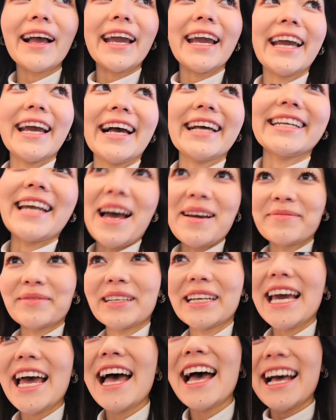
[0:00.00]
and I'm
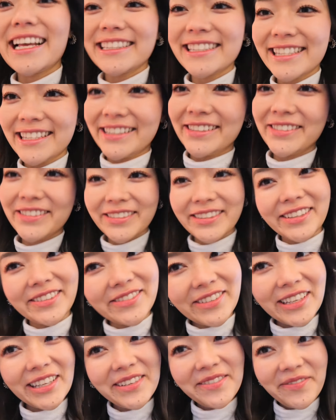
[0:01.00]
gonna head to the
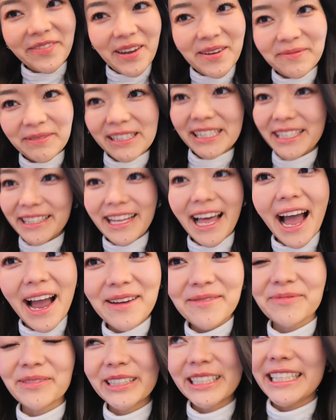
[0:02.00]
really famous
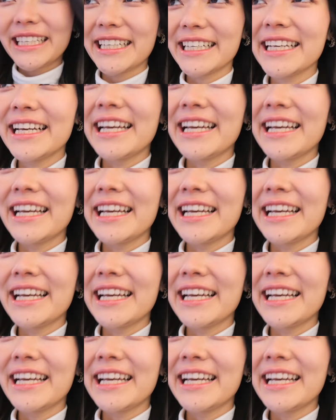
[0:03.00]
library.